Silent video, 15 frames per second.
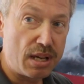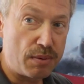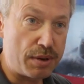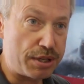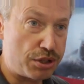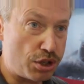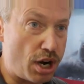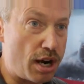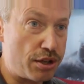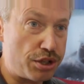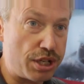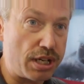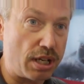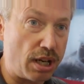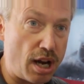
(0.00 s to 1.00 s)
with
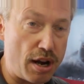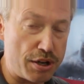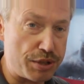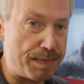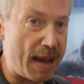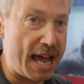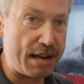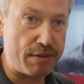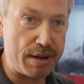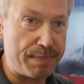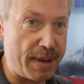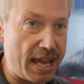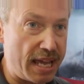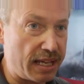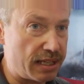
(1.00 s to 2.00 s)
charging a large battery
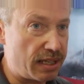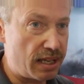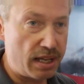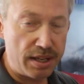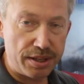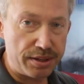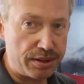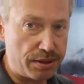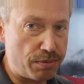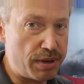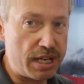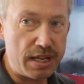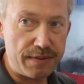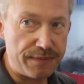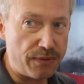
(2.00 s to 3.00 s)
bank,
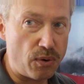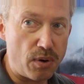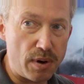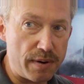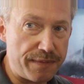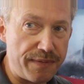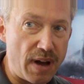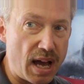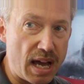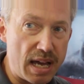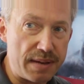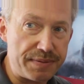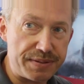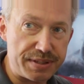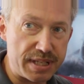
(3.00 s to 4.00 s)
3, 4,
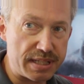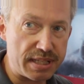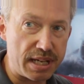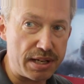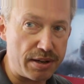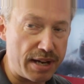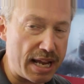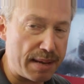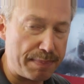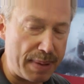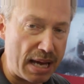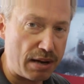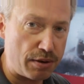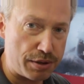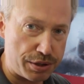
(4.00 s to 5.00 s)
5, 600 amp
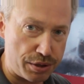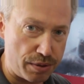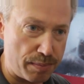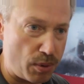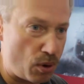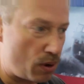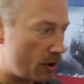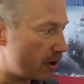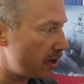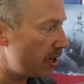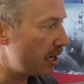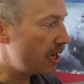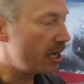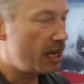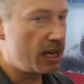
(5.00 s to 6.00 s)
hours or more,
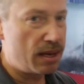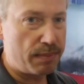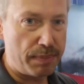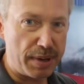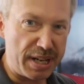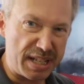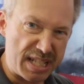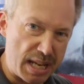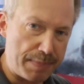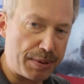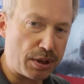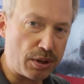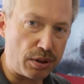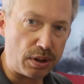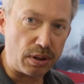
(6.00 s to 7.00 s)
but a
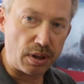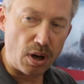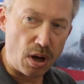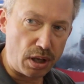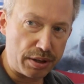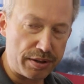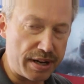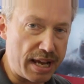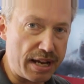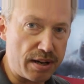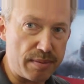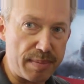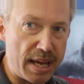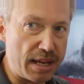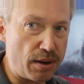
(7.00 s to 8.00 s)
typical alternator
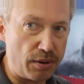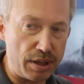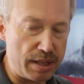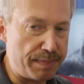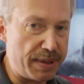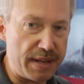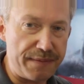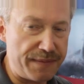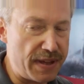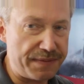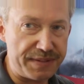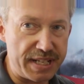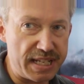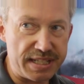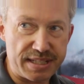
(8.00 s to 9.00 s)
may only be
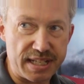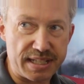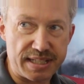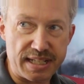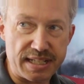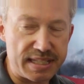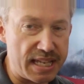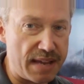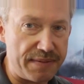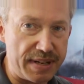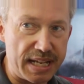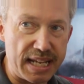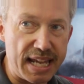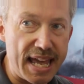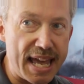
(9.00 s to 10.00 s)
50, 60,
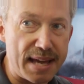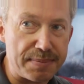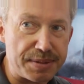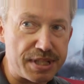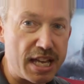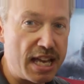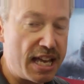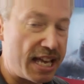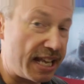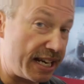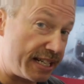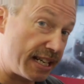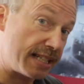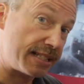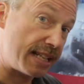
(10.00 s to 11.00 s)
70 amps, and it
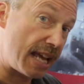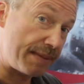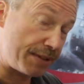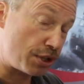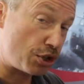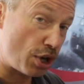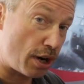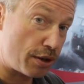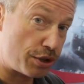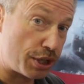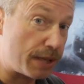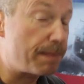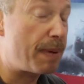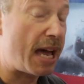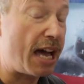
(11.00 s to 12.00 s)
doesn't have the
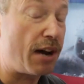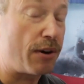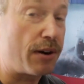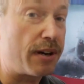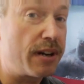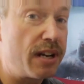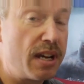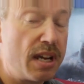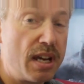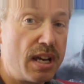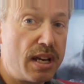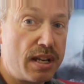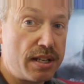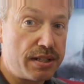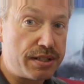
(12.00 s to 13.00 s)
charging power
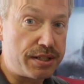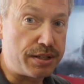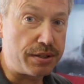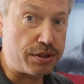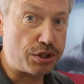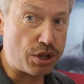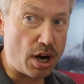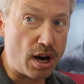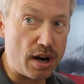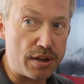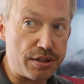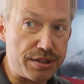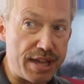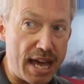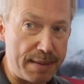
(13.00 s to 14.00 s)
to
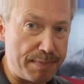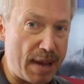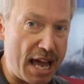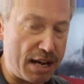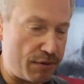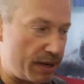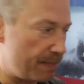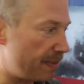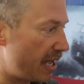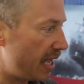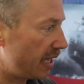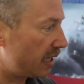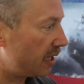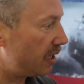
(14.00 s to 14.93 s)
charge that battery bank.